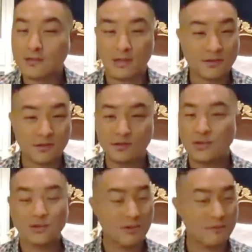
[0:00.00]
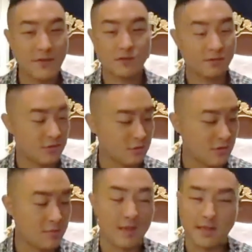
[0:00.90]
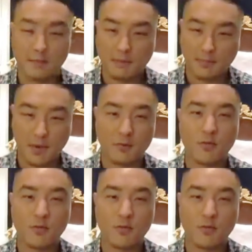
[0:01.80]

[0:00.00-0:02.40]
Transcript: Amen. It's it's a season of victory. So don't say amen.